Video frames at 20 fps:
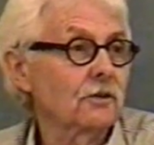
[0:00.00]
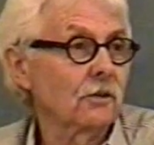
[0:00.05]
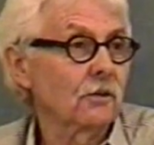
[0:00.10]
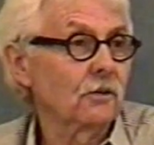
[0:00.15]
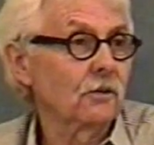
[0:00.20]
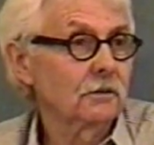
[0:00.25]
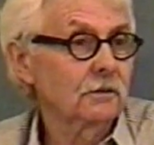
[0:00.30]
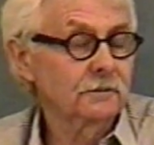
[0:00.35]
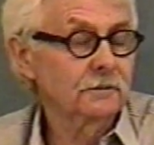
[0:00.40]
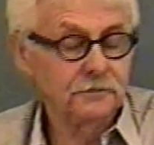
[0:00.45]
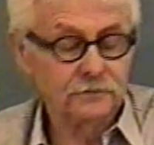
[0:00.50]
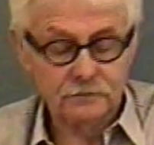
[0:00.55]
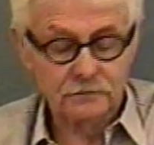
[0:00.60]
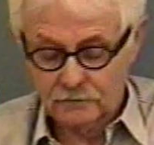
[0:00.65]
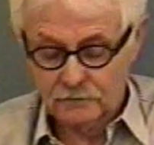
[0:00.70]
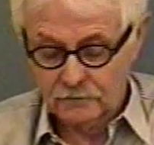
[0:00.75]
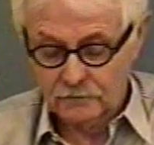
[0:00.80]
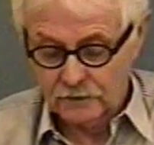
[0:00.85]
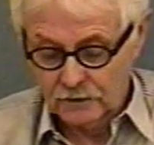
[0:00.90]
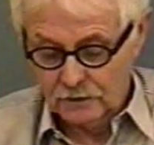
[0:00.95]
years old.
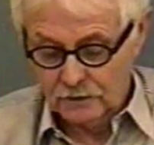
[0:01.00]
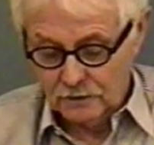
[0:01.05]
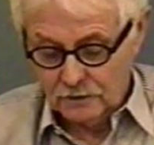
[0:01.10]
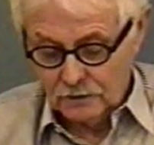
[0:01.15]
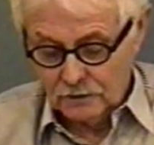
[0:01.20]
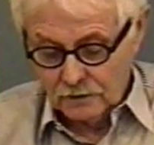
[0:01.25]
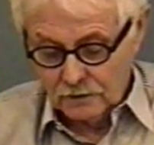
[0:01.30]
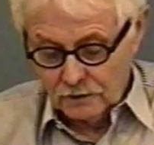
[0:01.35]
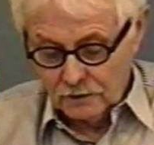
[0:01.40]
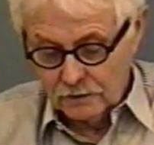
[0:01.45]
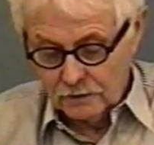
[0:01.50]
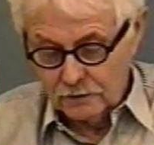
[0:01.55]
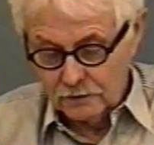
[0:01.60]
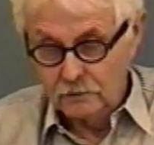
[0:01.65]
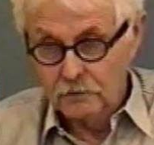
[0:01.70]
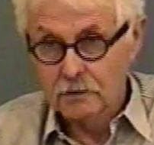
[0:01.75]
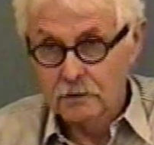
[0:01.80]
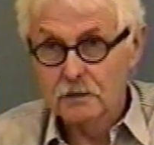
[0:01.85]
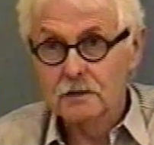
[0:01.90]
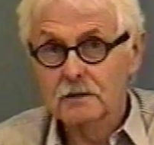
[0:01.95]

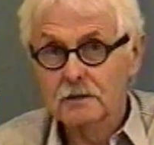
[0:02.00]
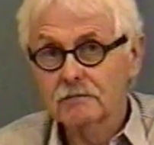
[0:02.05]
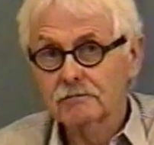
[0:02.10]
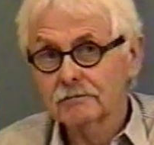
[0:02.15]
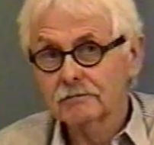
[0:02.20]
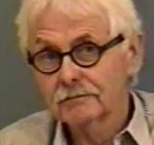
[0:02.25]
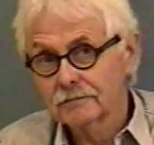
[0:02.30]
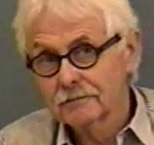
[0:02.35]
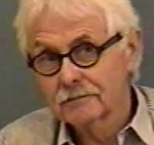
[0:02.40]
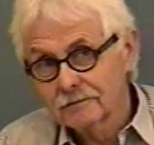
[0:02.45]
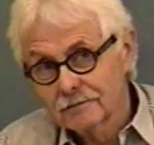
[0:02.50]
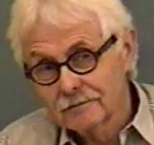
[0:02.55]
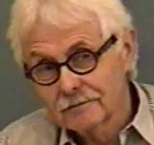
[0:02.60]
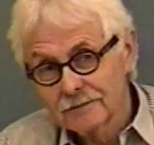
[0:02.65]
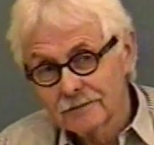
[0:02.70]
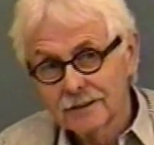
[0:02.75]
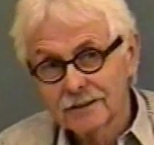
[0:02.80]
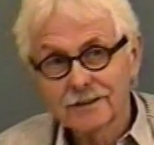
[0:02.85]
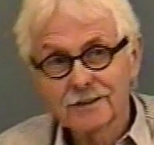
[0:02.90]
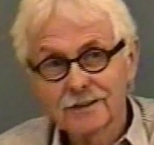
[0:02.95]
He was
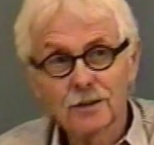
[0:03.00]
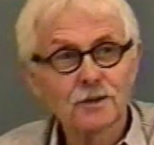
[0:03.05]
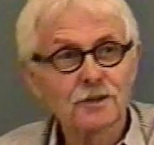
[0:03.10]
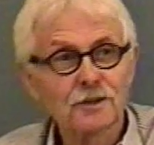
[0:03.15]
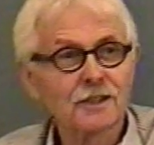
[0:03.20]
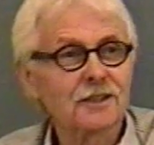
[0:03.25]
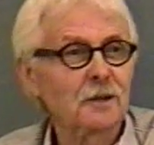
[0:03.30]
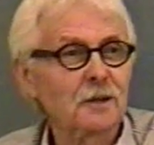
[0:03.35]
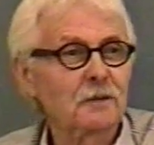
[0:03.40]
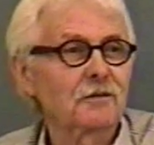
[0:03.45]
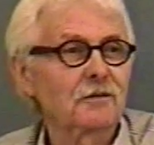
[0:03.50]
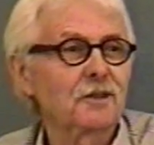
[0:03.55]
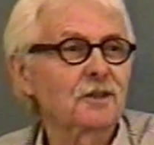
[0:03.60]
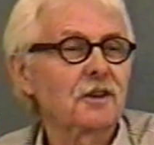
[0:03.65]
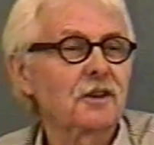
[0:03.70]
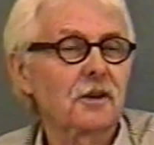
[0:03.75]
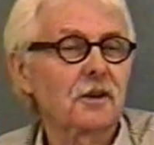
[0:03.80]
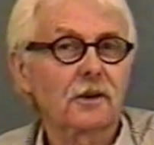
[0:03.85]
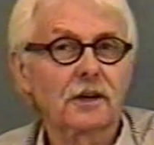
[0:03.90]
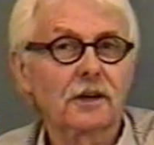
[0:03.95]
losing some of
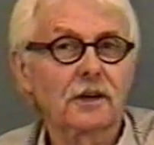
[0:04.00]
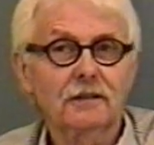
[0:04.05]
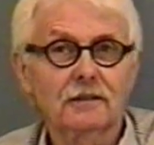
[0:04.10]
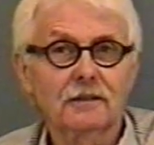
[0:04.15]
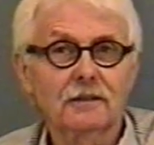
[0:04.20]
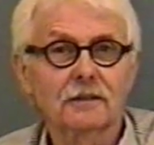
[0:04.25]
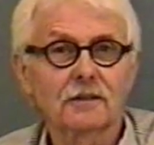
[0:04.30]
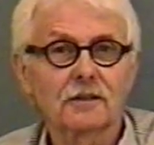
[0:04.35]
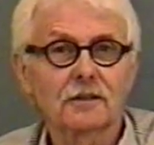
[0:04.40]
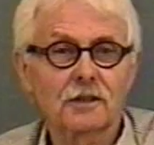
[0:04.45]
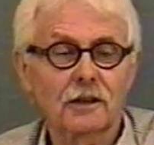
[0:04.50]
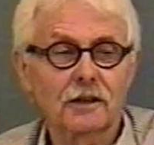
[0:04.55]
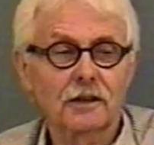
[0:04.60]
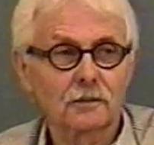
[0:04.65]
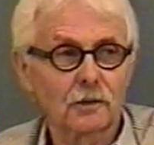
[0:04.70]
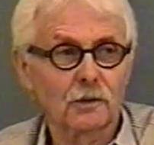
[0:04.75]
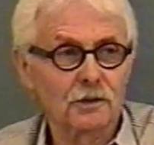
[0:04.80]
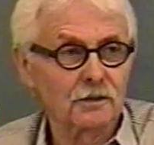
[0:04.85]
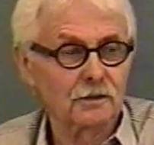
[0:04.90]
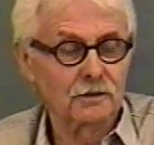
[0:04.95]
his hearing. His
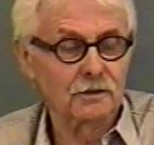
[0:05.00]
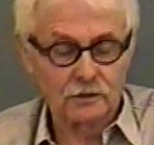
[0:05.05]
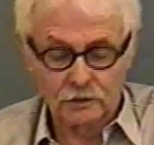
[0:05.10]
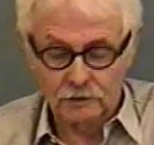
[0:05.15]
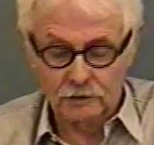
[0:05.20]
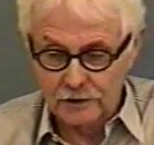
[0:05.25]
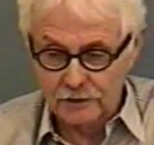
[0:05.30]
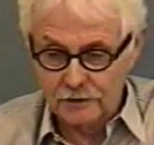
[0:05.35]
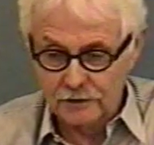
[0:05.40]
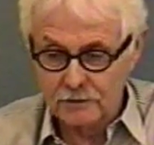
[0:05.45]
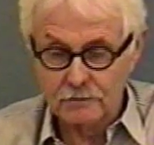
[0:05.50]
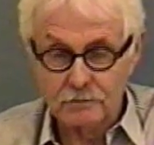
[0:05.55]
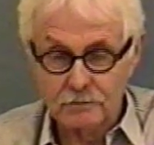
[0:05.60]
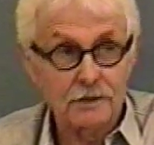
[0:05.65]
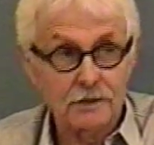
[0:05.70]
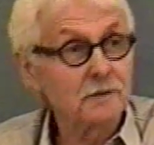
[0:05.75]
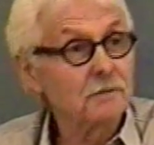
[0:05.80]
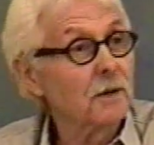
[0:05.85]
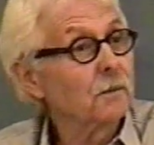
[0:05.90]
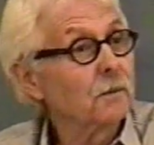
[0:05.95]
sight wasn't the
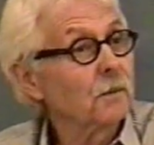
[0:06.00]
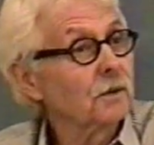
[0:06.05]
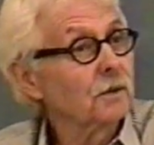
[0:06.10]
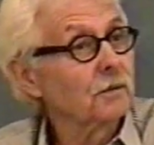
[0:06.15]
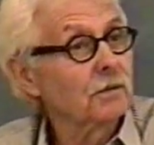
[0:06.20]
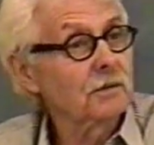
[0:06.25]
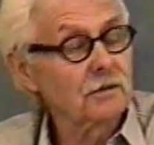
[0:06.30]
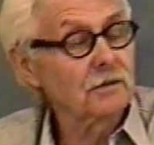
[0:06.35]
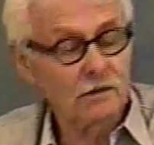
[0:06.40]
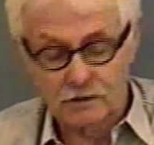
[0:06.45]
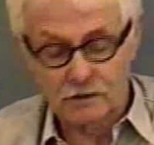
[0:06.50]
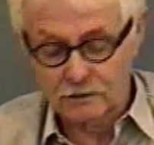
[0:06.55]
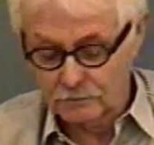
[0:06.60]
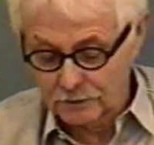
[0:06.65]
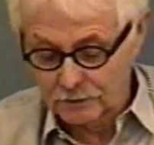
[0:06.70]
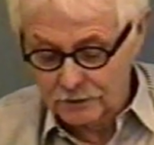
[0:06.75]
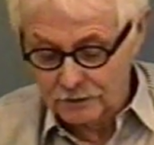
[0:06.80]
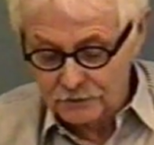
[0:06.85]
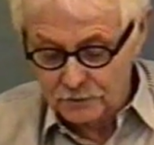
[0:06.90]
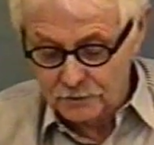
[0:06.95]
greatest, but his memory was
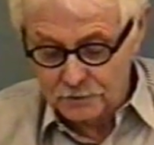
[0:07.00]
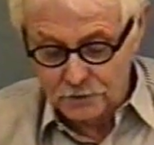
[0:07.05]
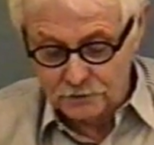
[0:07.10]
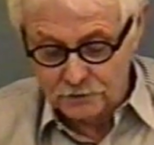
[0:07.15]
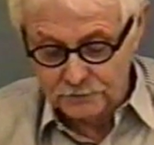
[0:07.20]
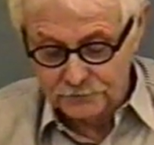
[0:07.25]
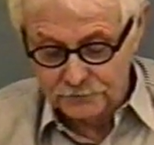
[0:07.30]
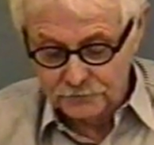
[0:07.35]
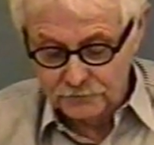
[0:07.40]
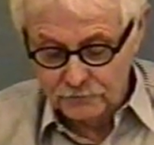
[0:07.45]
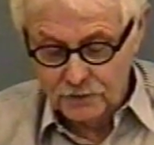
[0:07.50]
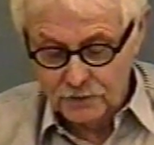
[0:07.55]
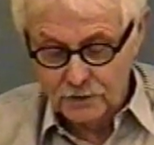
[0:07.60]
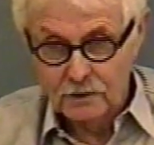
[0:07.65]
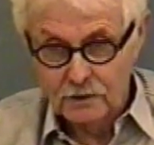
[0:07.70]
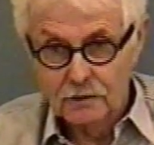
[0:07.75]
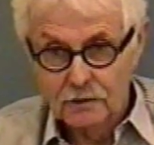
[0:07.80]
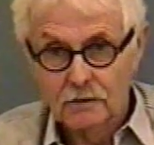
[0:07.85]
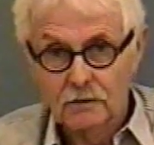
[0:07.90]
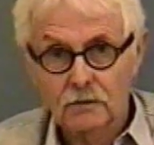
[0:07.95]
unbelievable.
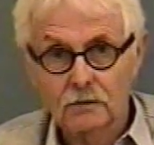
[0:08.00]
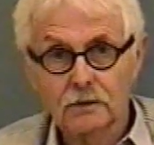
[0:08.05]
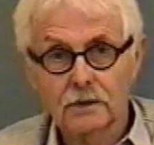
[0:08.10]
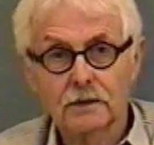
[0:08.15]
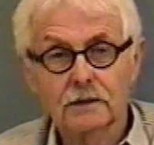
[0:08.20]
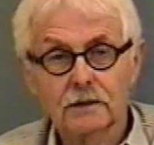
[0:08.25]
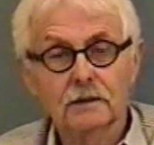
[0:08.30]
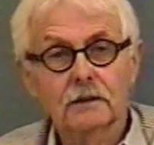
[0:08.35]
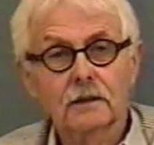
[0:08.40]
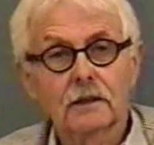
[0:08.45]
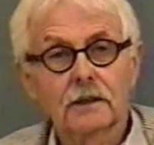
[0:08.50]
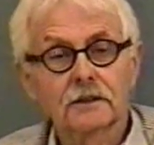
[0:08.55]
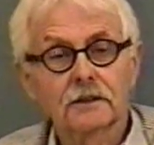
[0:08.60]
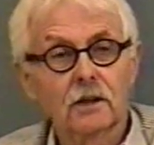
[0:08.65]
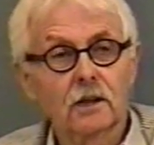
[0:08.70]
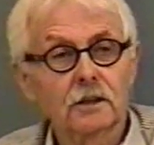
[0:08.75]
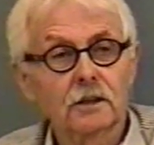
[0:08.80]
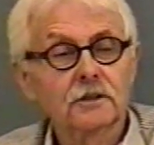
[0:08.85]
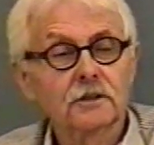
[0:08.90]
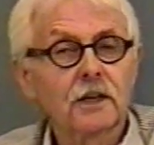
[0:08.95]

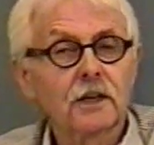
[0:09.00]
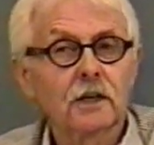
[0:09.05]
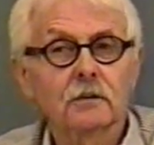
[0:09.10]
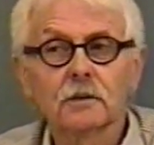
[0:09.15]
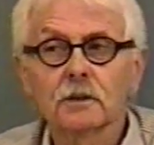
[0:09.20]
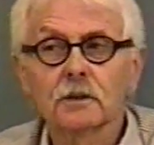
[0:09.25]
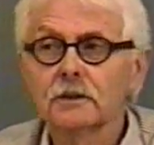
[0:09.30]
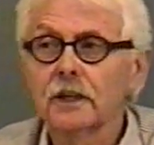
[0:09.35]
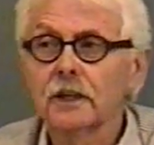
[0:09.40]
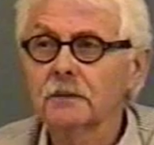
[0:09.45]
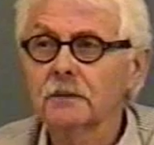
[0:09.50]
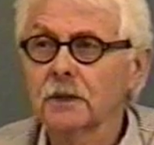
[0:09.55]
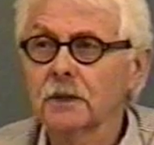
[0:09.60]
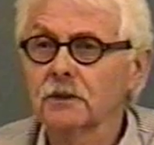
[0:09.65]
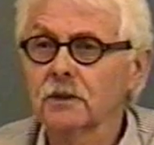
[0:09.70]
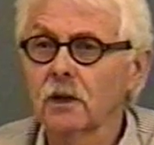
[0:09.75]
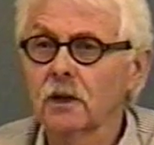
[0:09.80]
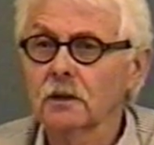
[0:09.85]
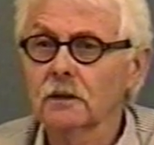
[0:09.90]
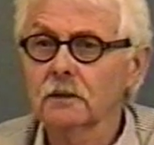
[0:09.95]
I'd gone to town with Dave
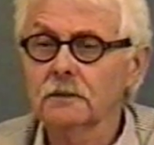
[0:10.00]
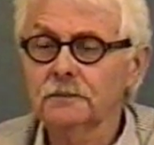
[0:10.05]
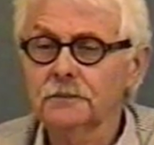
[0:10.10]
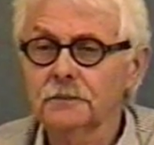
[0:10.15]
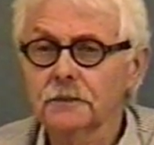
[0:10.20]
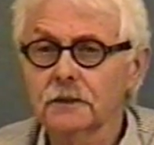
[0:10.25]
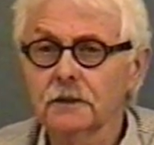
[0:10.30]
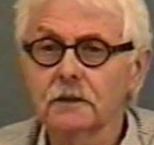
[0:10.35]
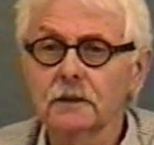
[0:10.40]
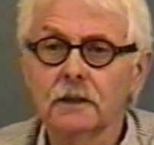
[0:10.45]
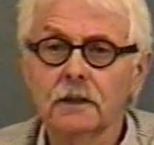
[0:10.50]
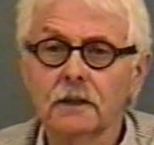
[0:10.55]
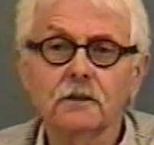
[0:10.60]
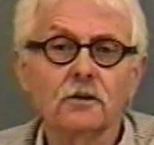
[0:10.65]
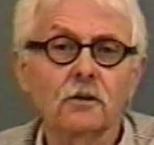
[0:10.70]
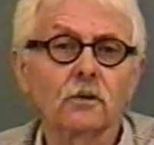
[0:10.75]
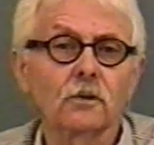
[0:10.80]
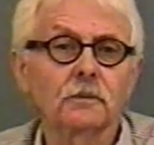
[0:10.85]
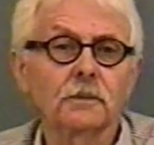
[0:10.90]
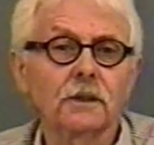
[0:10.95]
McDonald, and he
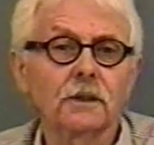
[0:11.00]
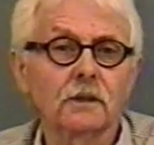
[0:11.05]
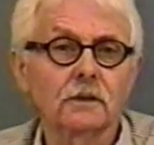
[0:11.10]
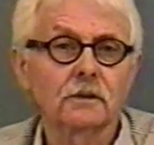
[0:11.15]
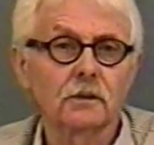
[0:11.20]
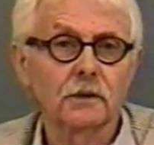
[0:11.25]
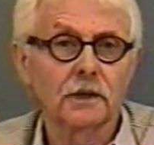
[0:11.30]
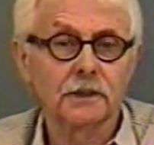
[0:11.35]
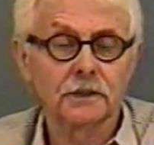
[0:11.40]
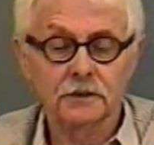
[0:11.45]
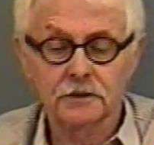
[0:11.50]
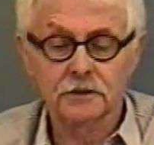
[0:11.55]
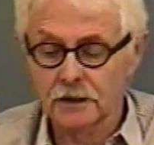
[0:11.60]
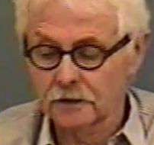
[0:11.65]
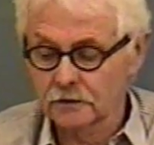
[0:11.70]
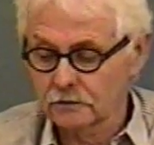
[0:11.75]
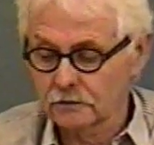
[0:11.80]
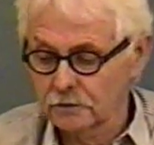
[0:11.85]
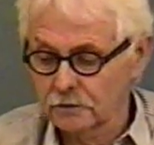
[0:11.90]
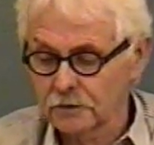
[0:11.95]
had told me on the way to
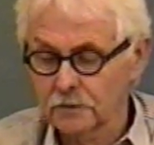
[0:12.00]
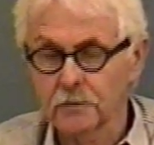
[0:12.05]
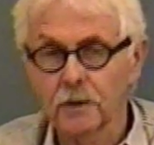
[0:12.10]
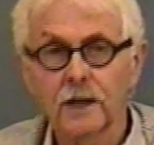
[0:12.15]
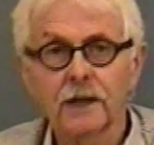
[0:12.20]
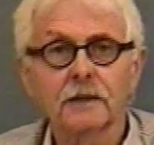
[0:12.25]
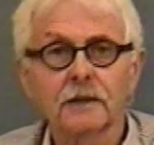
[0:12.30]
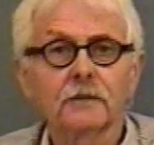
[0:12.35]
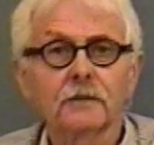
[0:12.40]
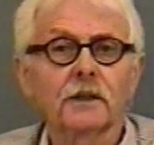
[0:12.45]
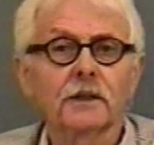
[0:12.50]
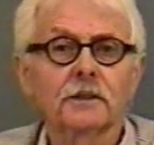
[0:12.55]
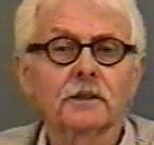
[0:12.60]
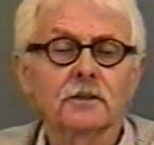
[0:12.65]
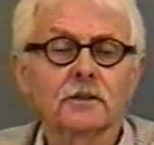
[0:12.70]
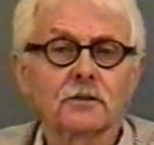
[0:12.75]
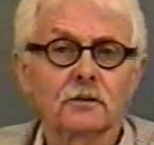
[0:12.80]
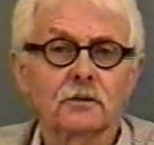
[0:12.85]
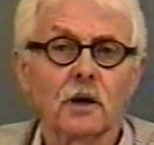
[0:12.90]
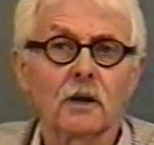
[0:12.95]
town, "Would you mind if I
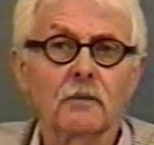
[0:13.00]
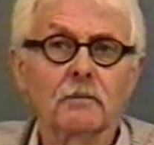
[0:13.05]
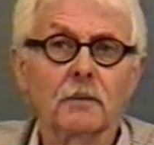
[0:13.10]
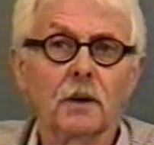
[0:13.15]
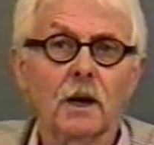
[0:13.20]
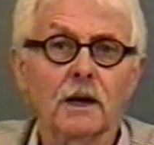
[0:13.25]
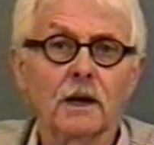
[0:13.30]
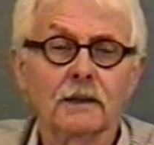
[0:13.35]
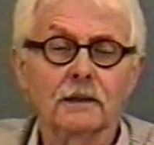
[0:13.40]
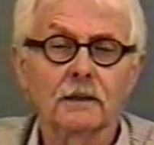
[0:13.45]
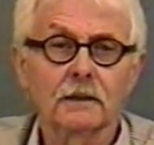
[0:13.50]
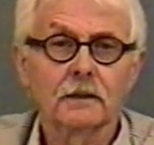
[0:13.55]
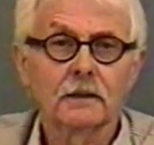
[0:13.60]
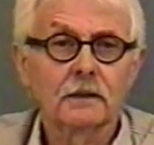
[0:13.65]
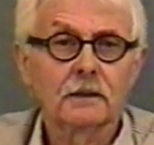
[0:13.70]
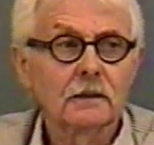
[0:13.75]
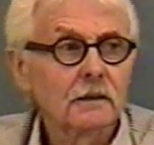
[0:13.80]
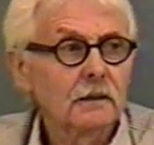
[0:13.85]
just dropped by